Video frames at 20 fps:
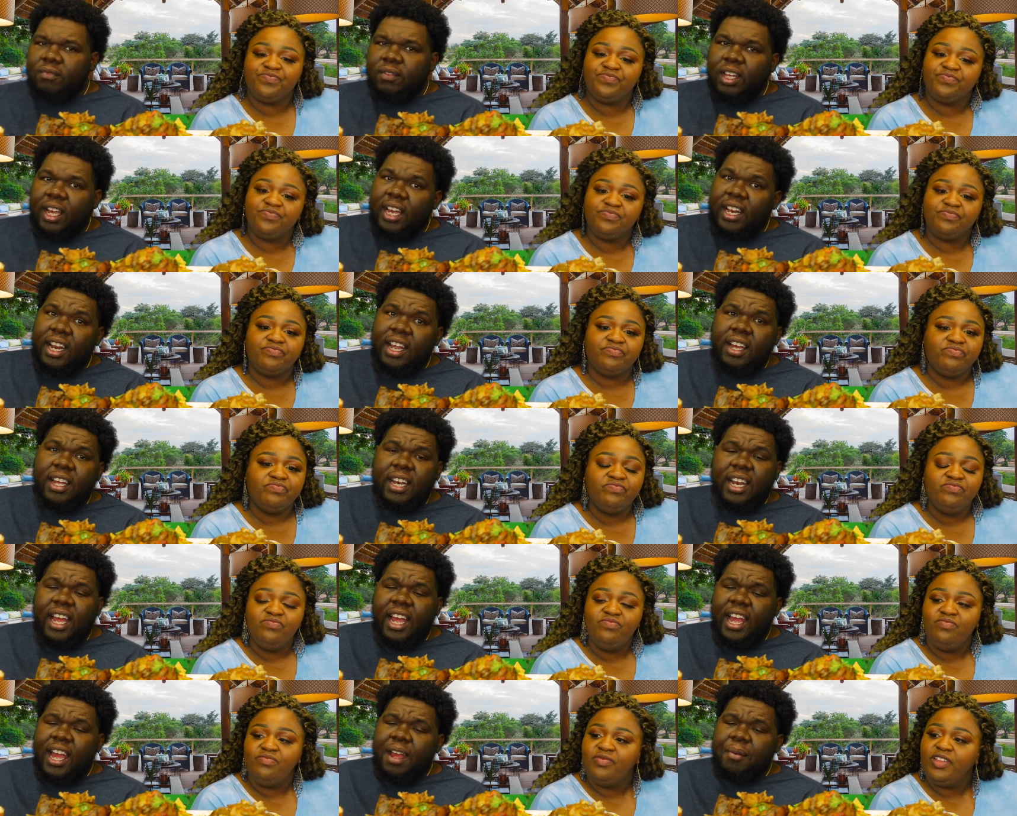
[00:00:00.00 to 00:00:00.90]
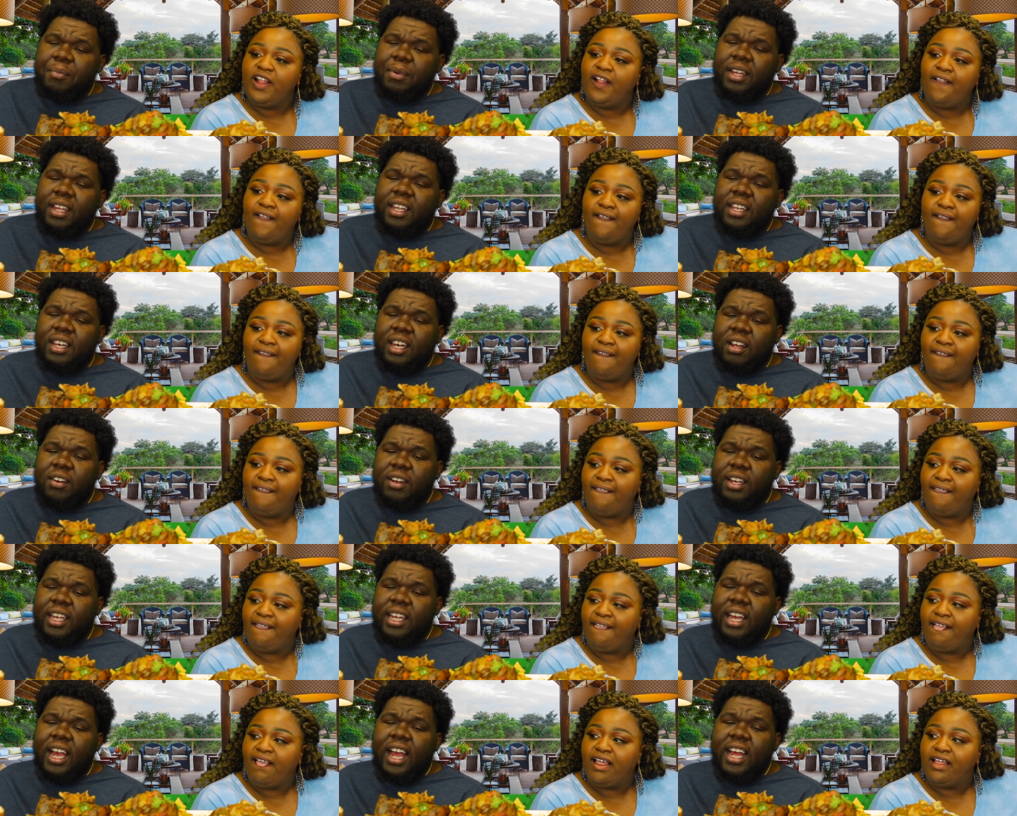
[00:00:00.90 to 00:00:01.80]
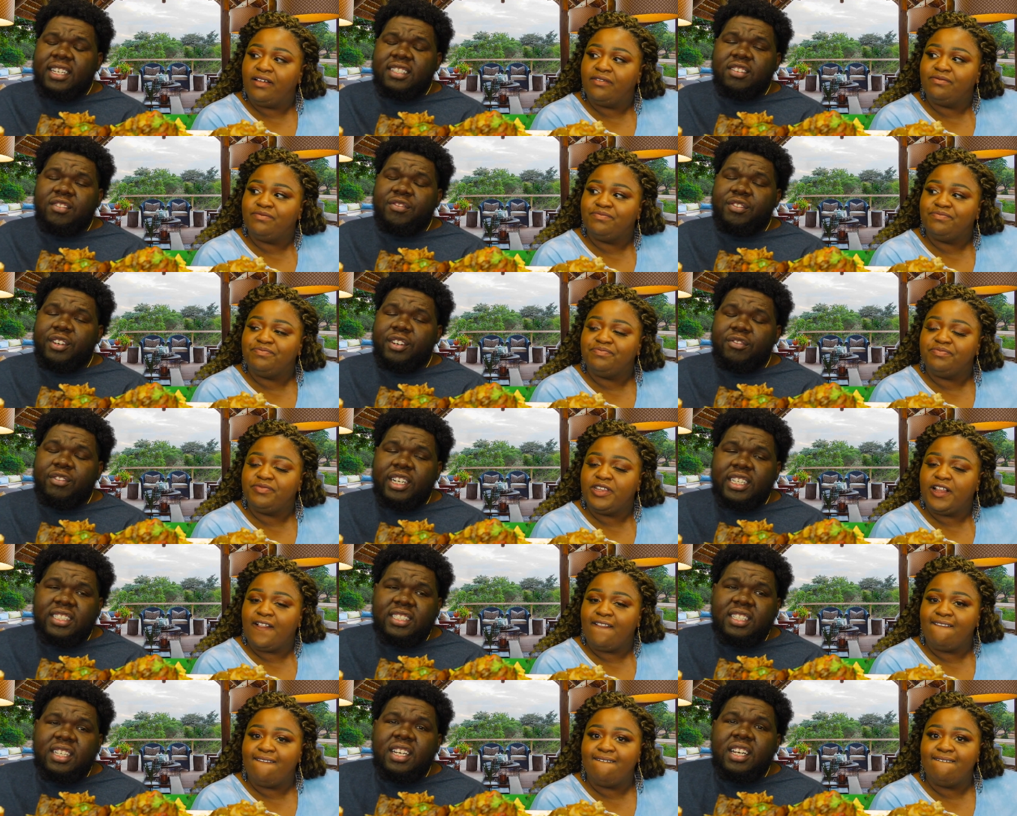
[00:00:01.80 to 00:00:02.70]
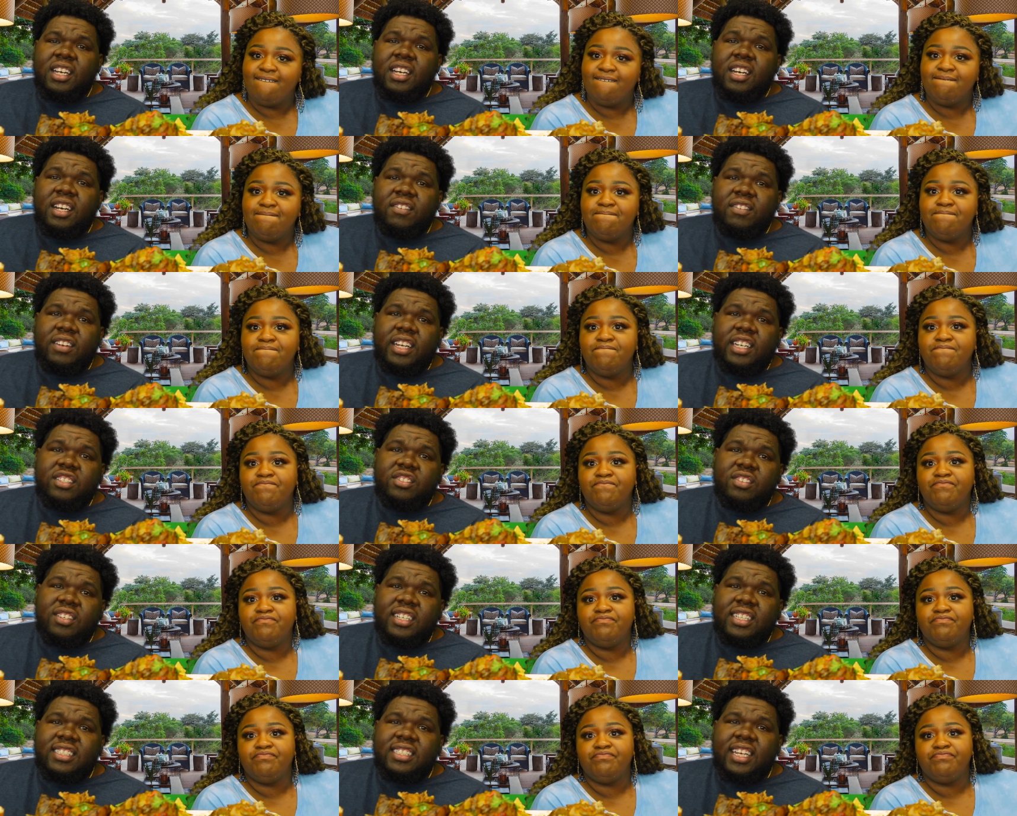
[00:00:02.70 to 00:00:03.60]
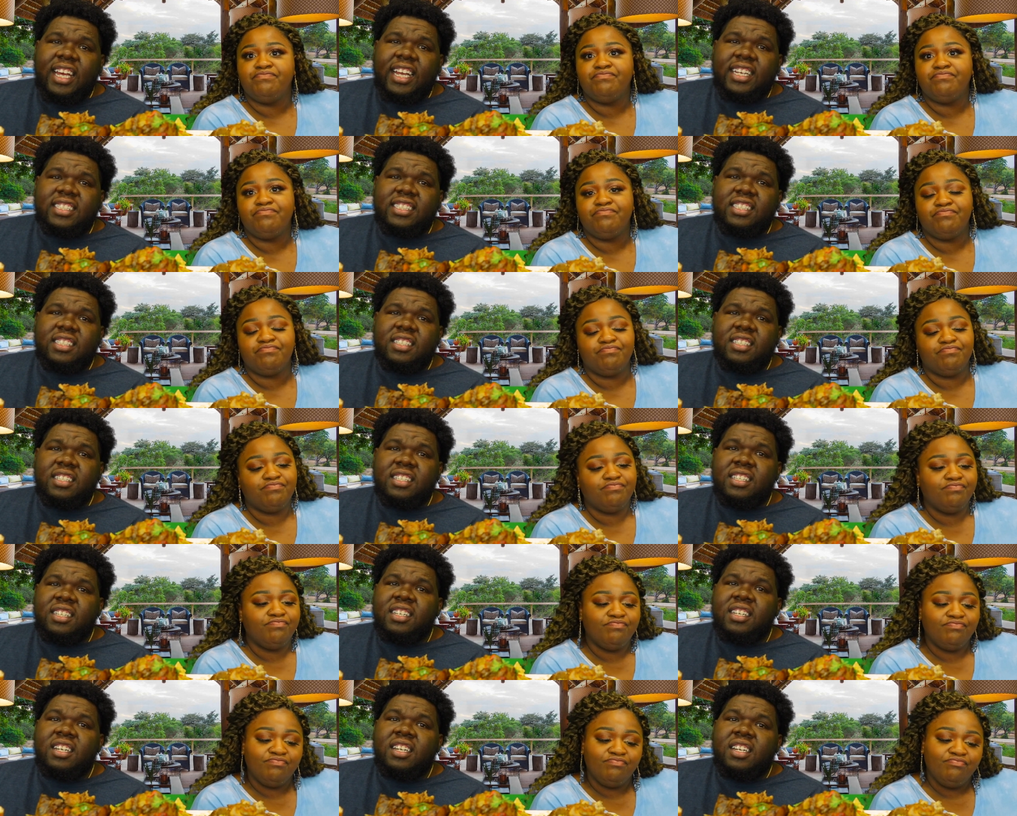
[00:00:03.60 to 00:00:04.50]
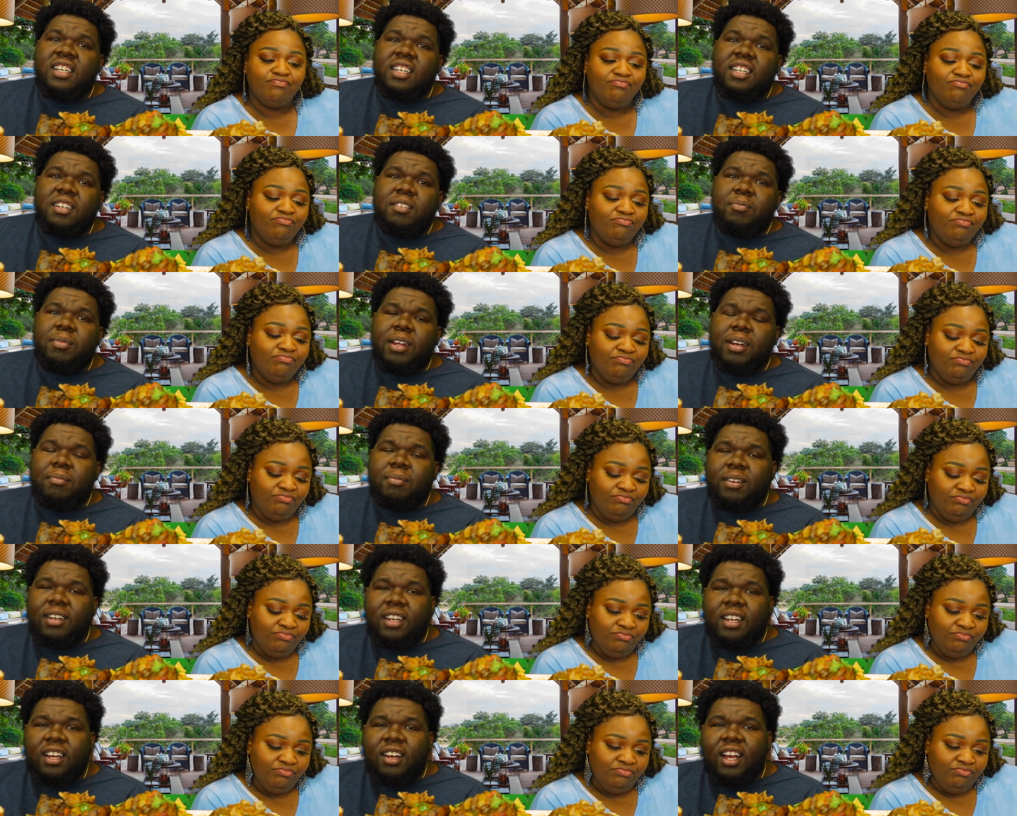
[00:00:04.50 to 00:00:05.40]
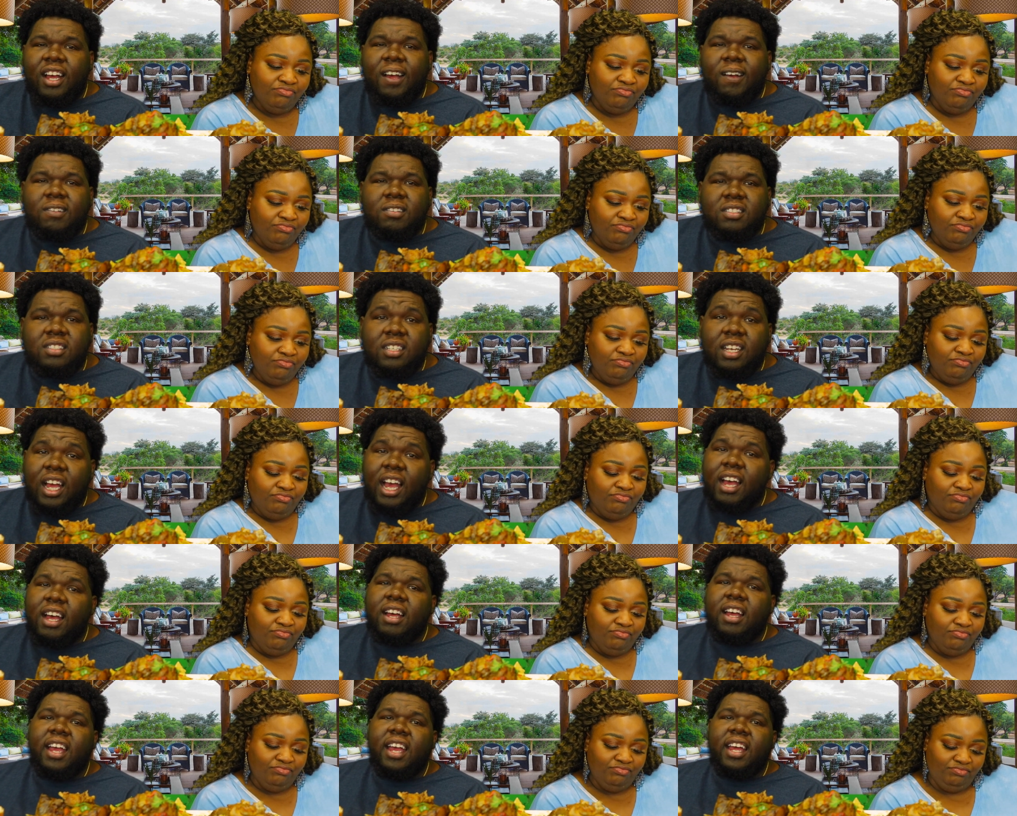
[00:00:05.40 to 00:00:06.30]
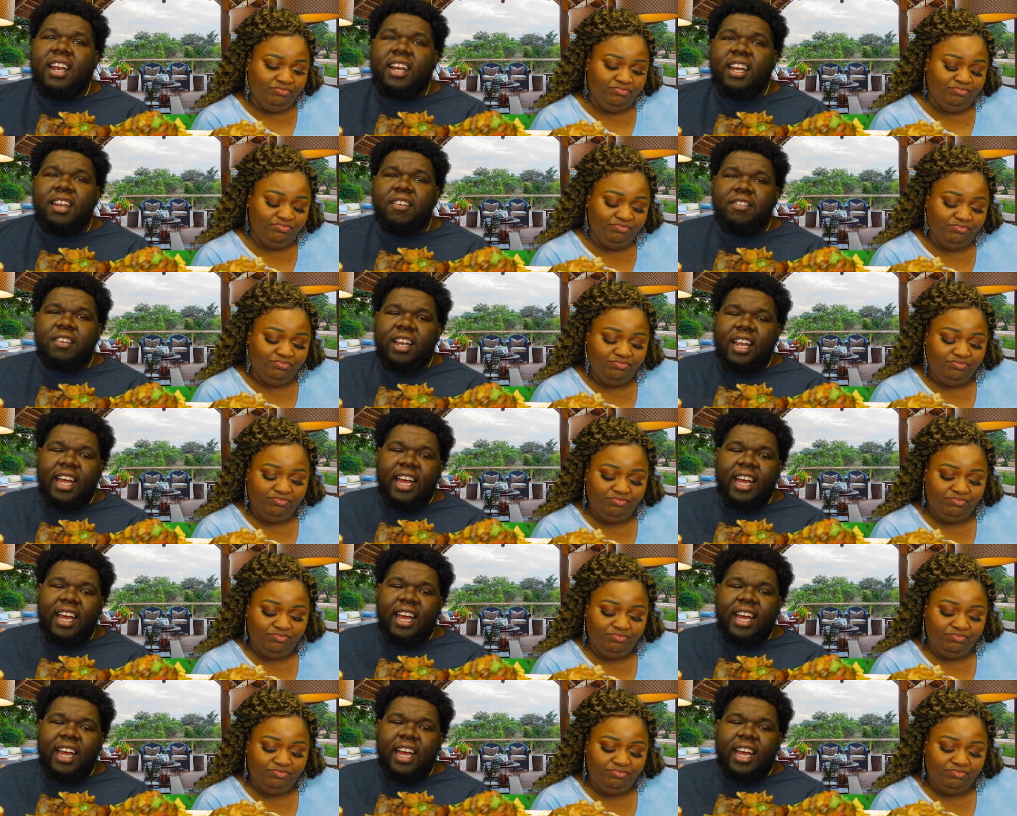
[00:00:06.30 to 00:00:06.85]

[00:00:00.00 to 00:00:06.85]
Speaker 1: like that, that had me low key hot. So for the rest of that transaction, You better believe I was. I had evil